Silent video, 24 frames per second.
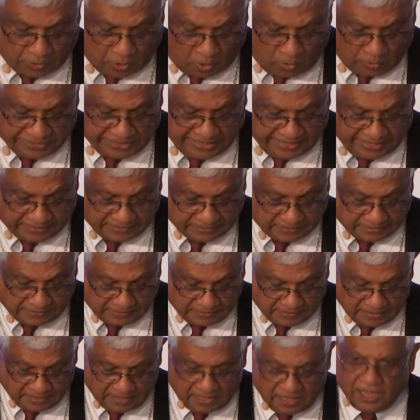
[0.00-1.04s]
ordained.
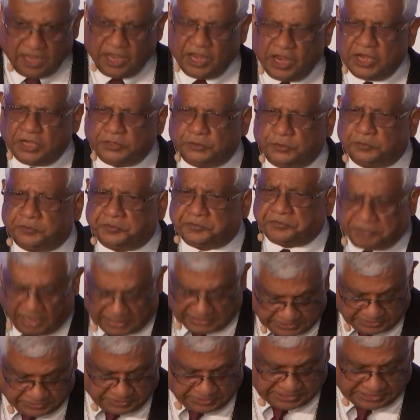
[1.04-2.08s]
To
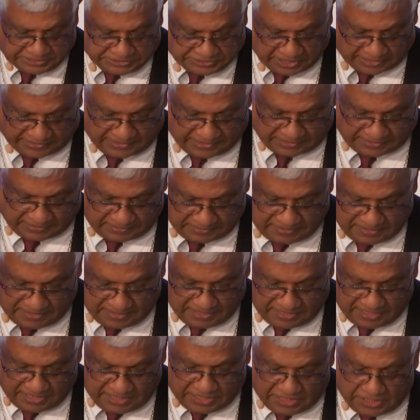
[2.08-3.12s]
trust each other.
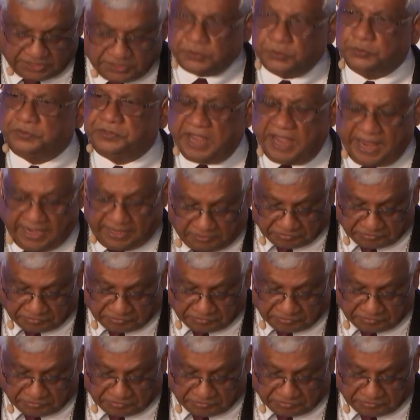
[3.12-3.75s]
To take